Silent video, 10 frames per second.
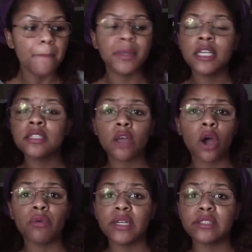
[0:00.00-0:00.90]
But he's
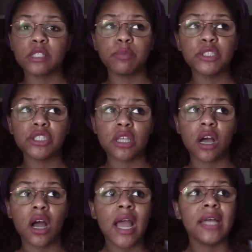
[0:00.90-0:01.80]
already suspicious of
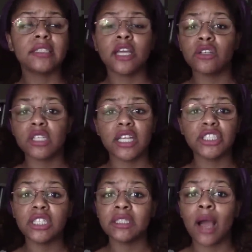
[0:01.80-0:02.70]
her and tells her that
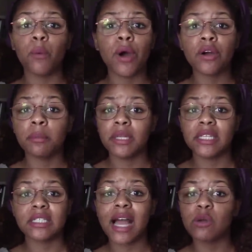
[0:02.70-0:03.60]
she's not welcome in
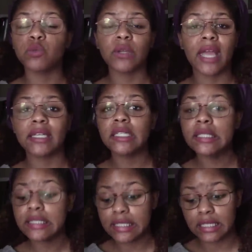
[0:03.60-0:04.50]
his house when
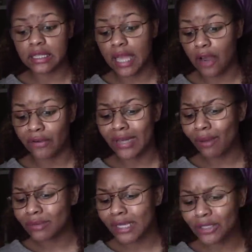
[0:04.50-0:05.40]
Annalise isn't there. And I
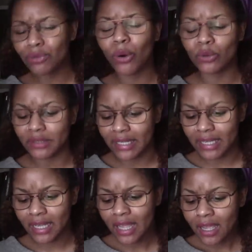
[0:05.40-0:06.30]
was like, you old
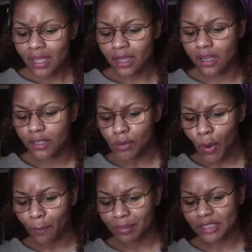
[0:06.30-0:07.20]
dick. You
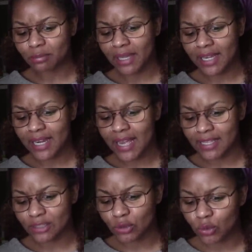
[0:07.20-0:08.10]
old bitch-made
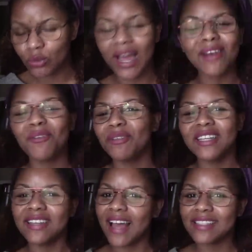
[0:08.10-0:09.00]
ass dude. I don't
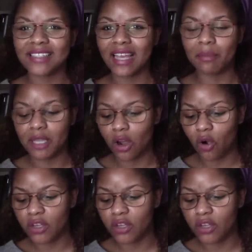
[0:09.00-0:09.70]
really like Sam at all.